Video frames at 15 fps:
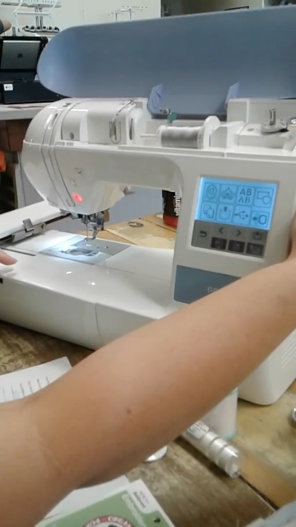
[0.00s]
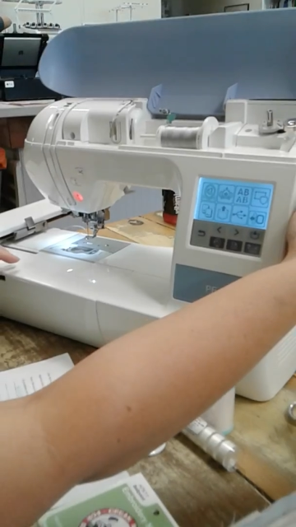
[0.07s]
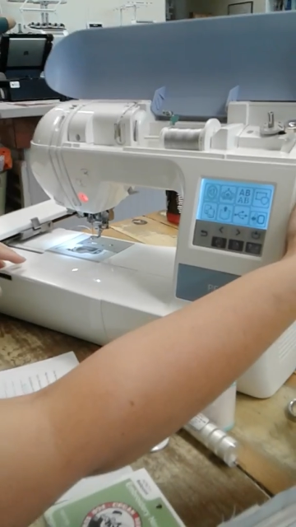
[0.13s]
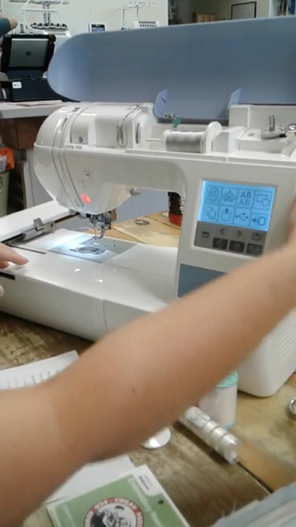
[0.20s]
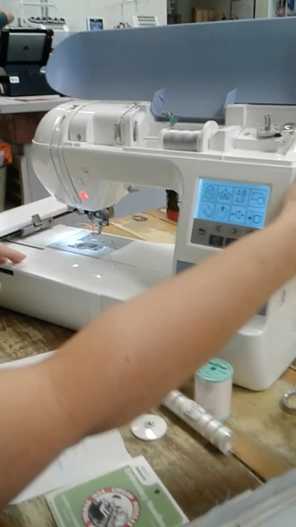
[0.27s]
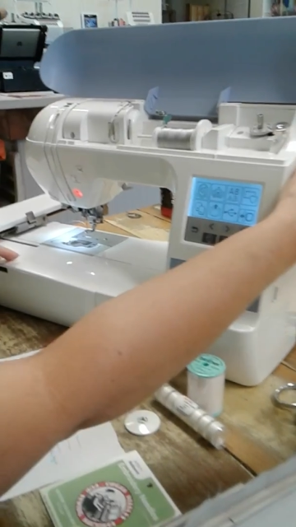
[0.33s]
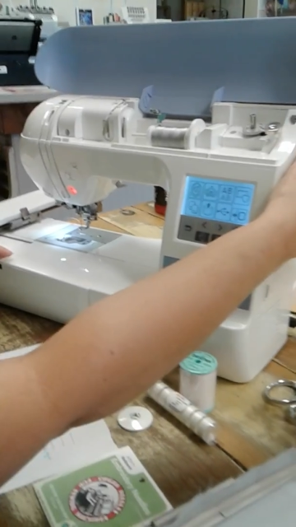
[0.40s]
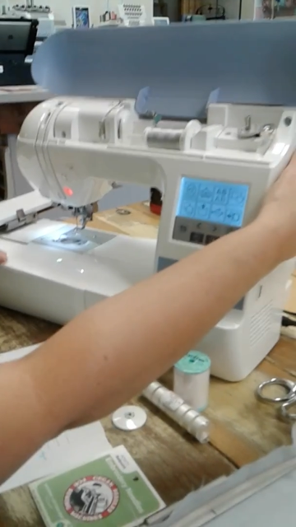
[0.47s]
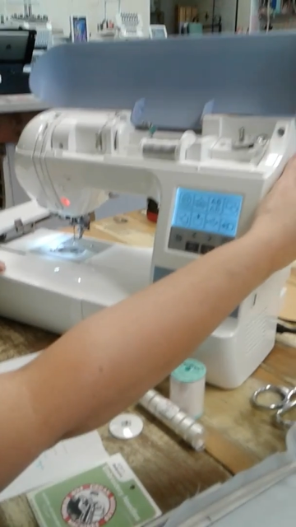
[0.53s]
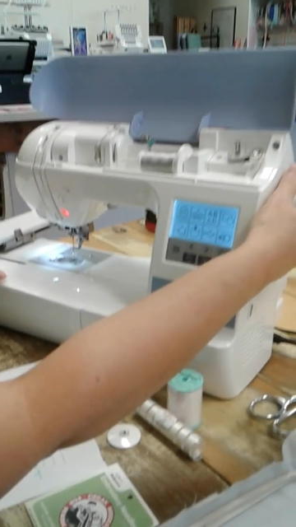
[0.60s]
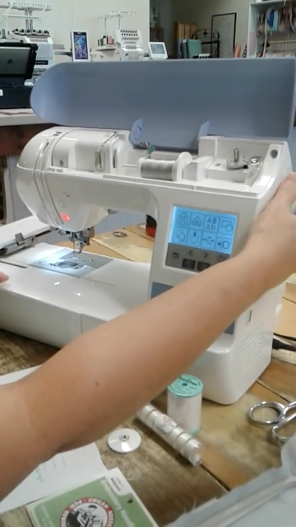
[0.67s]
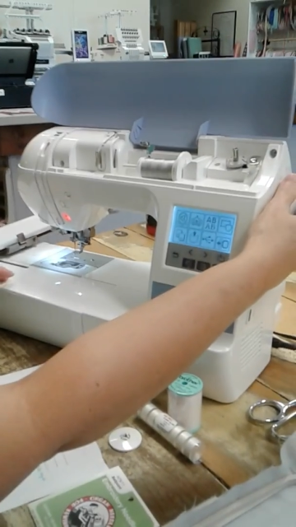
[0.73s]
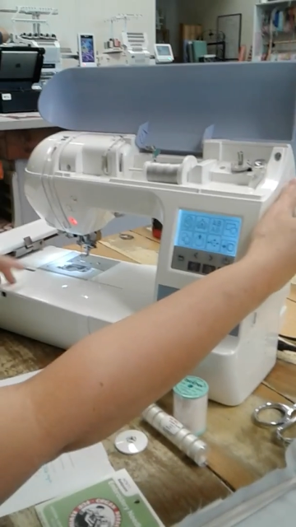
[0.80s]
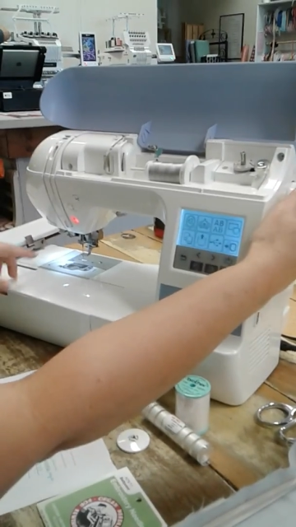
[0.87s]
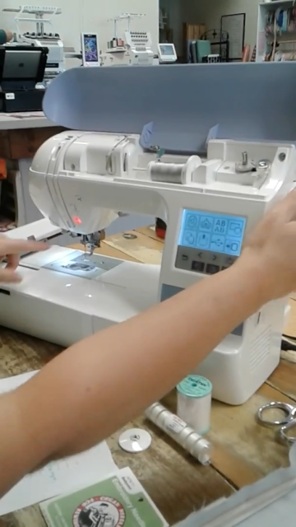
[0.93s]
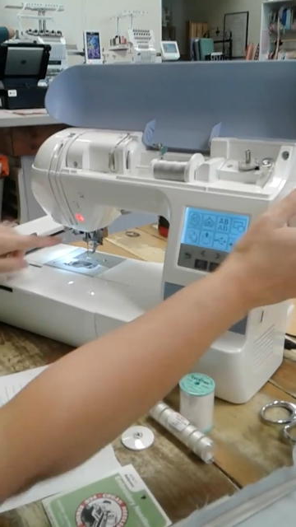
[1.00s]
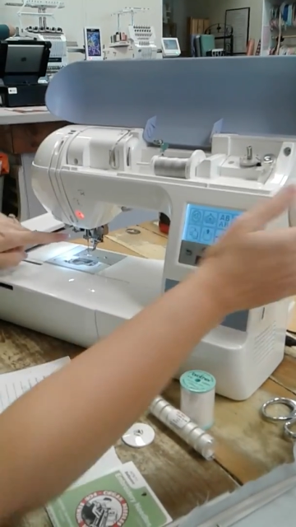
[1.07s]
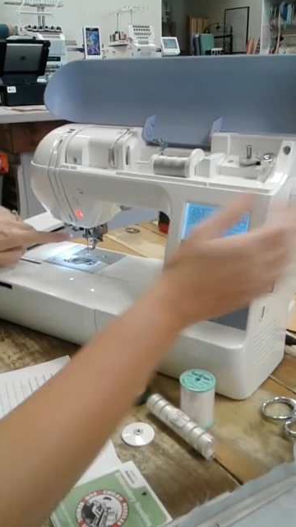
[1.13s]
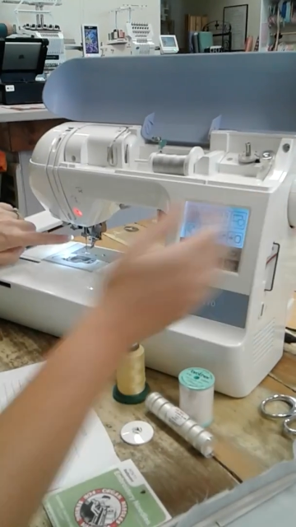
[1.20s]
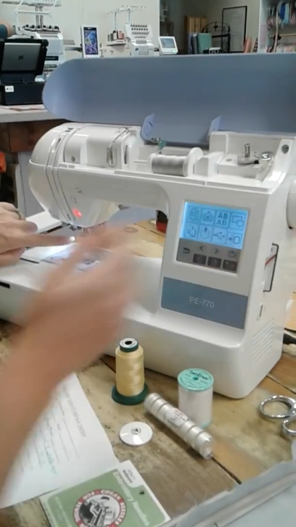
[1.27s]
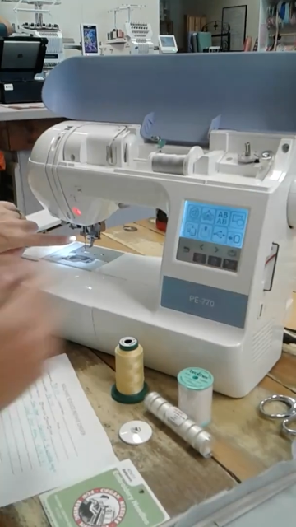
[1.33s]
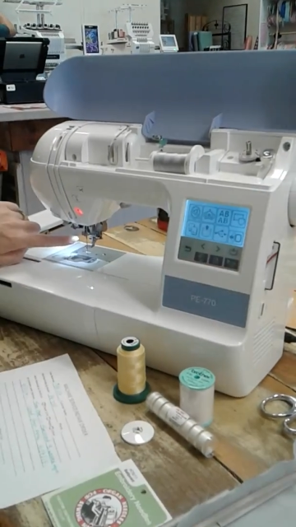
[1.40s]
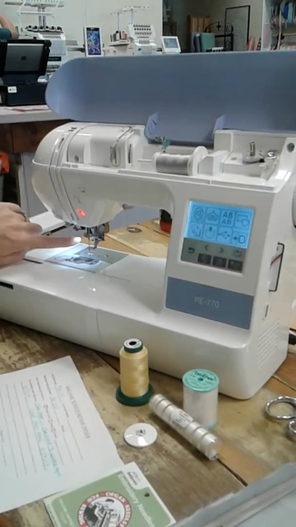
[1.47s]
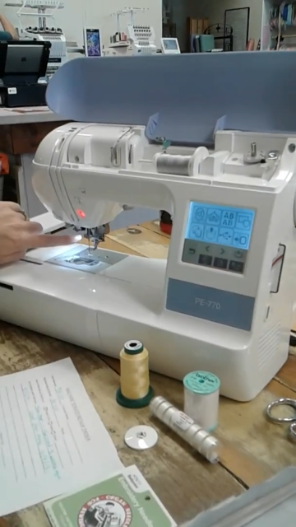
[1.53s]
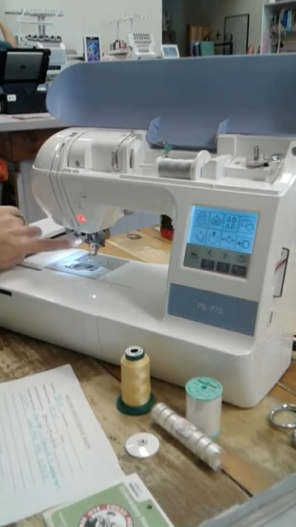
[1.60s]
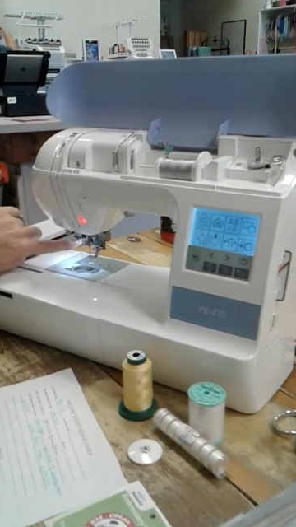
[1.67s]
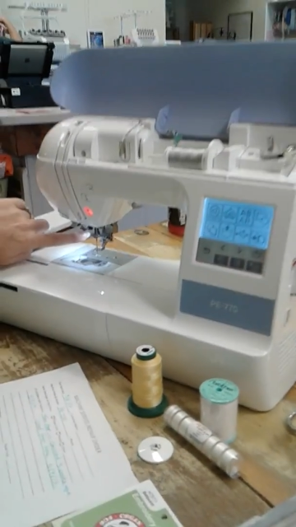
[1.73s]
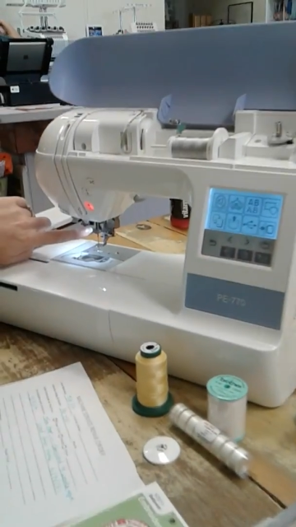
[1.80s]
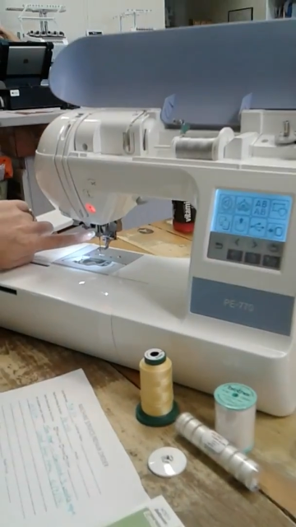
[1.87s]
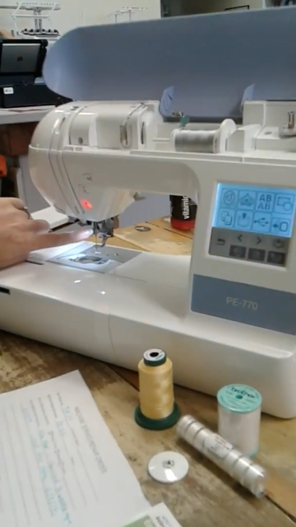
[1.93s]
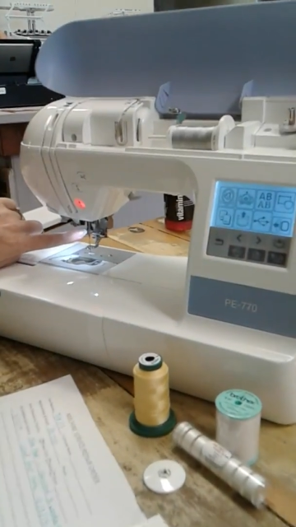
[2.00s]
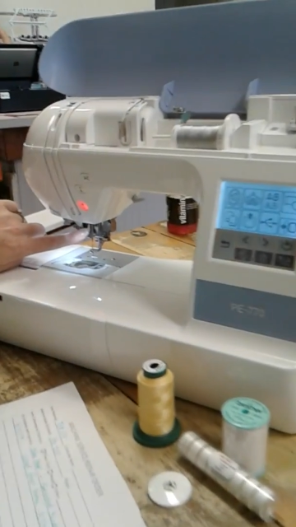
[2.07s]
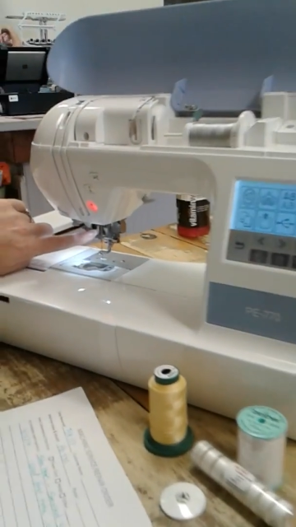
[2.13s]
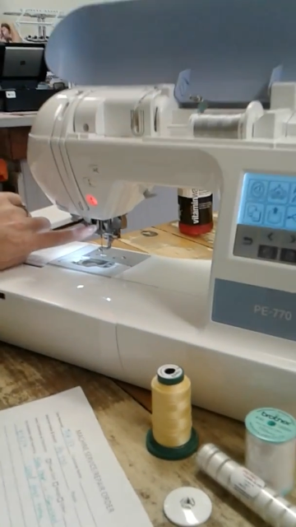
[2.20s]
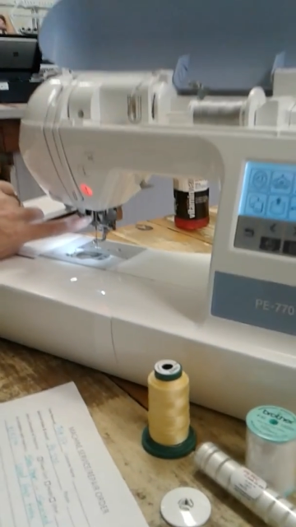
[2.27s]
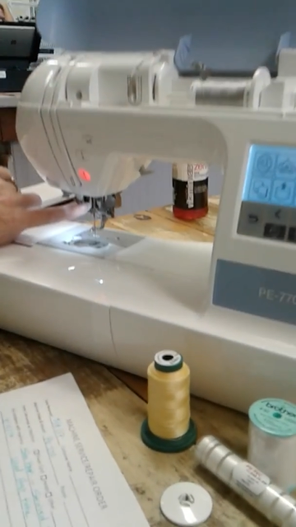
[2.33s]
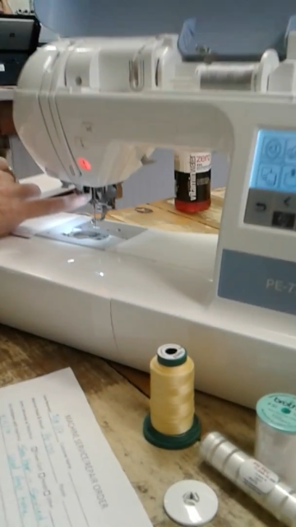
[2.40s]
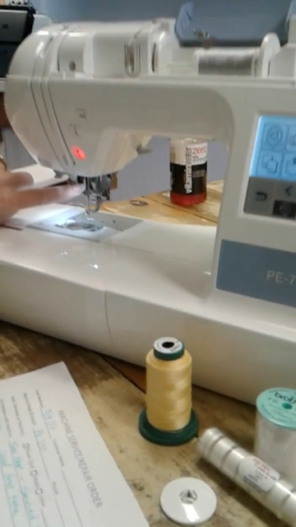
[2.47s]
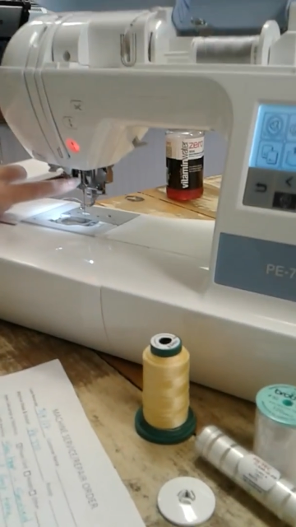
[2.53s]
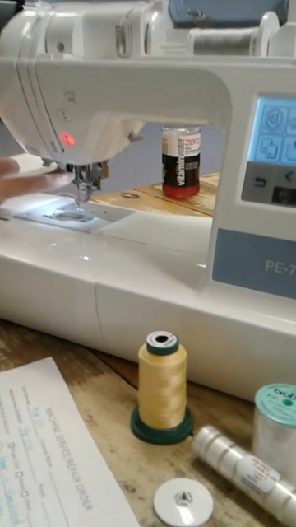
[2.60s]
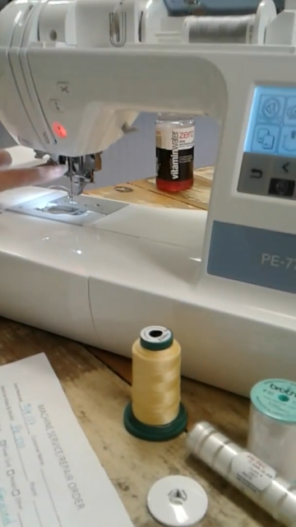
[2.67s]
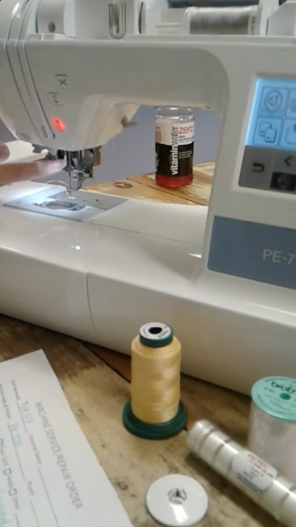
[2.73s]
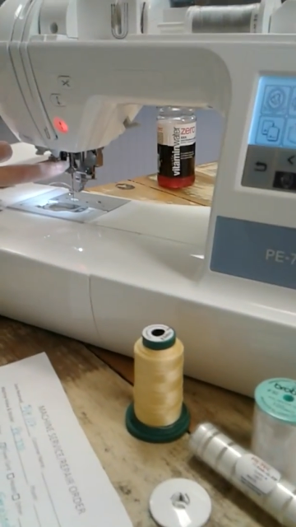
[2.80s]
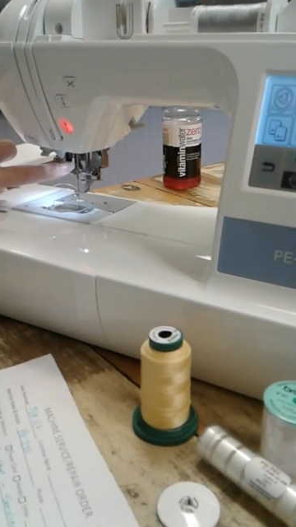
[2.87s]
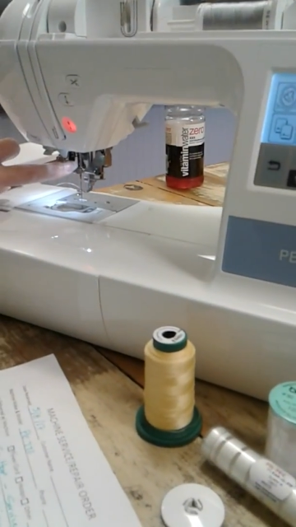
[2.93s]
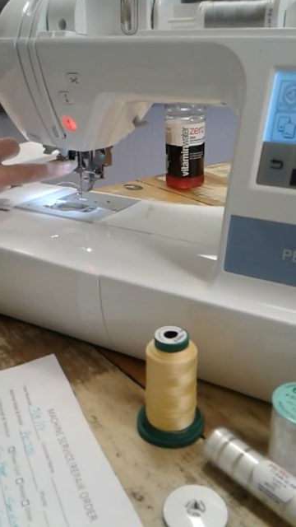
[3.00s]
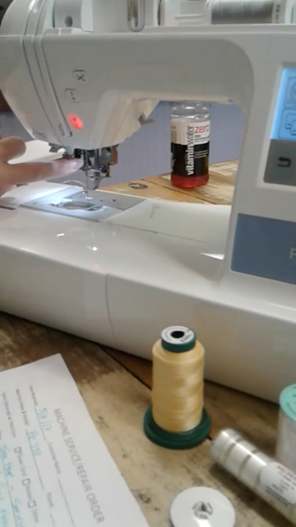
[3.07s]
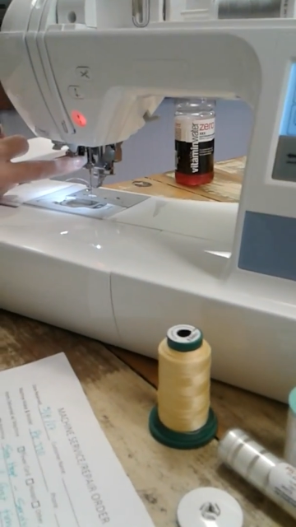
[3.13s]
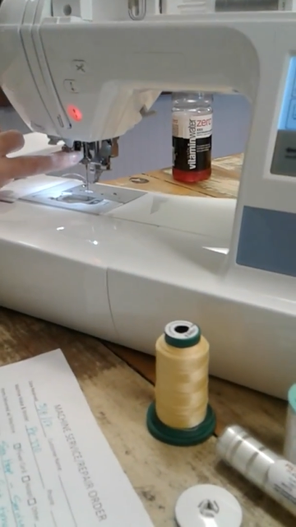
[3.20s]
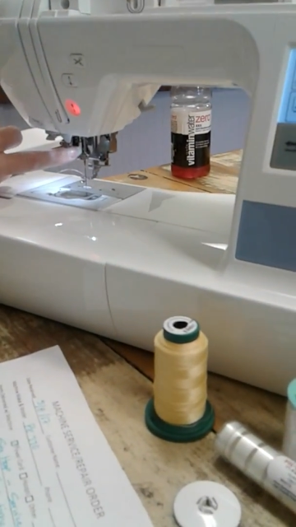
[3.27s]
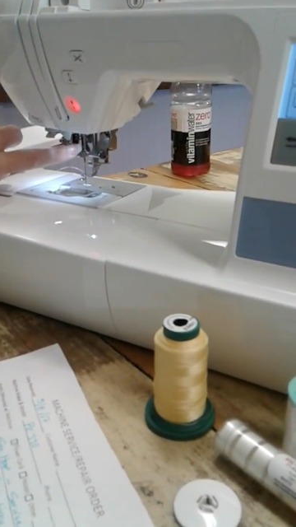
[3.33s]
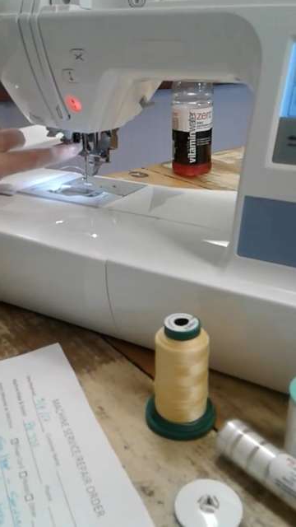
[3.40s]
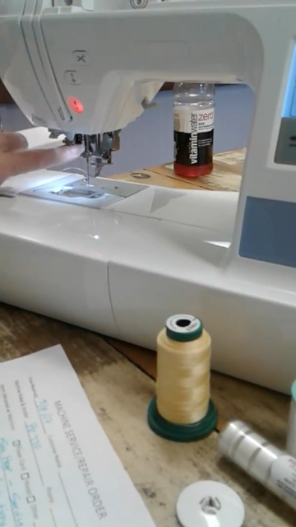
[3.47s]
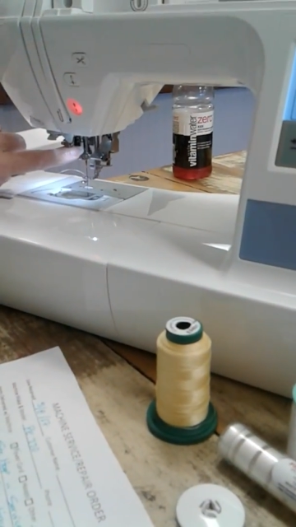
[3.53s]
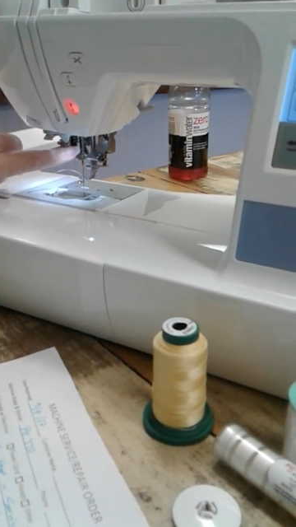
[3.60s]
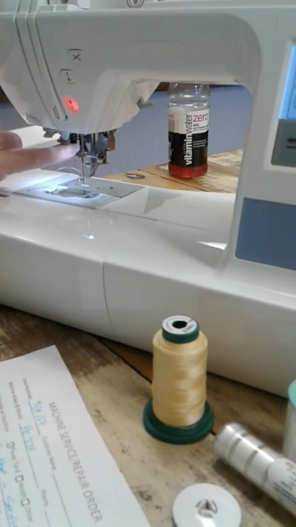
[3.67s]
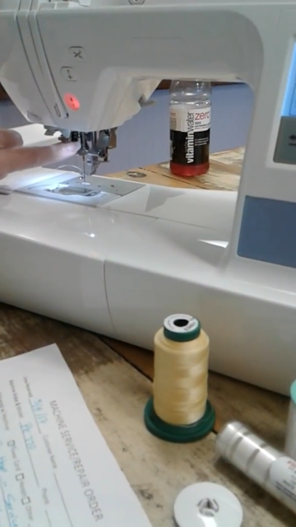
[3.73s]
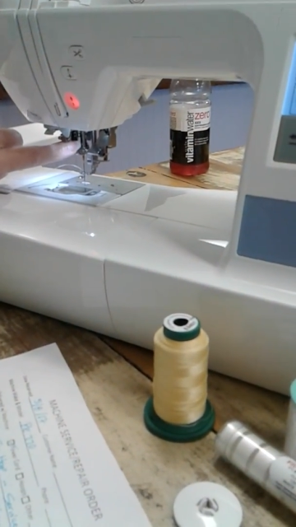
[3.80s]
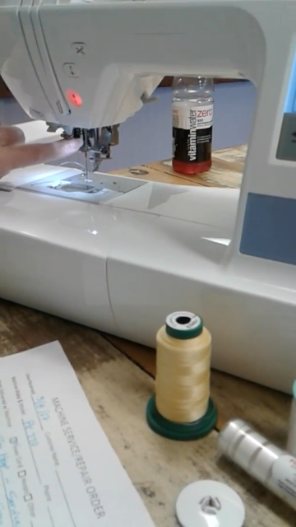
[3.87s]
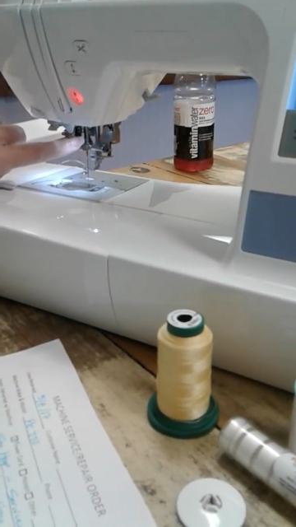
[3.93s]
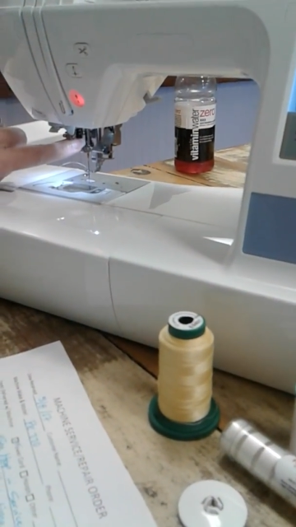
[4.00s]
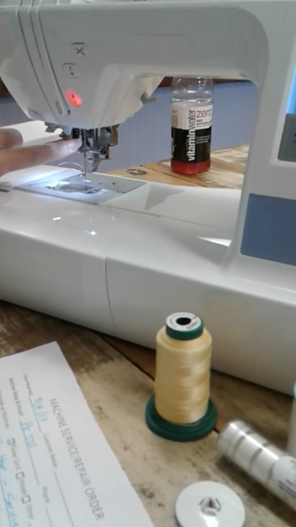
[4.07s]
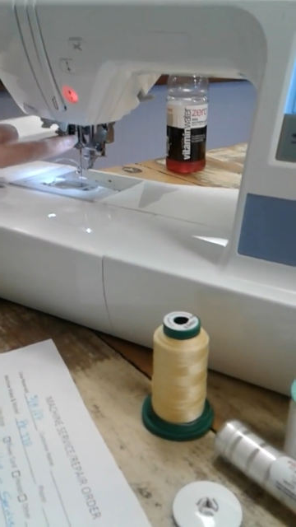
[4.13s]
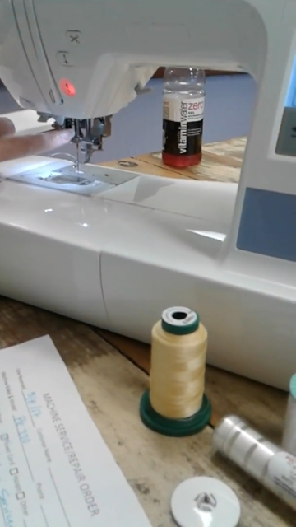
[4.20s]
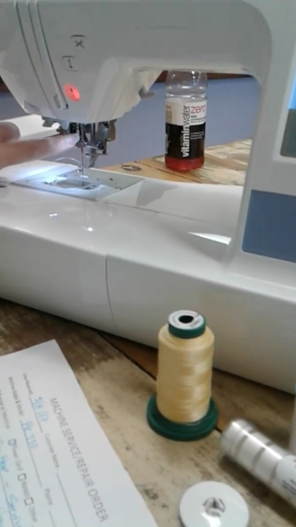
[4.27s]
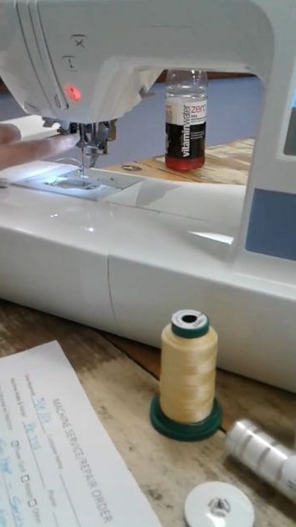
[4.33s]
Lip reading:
(no speaker visible)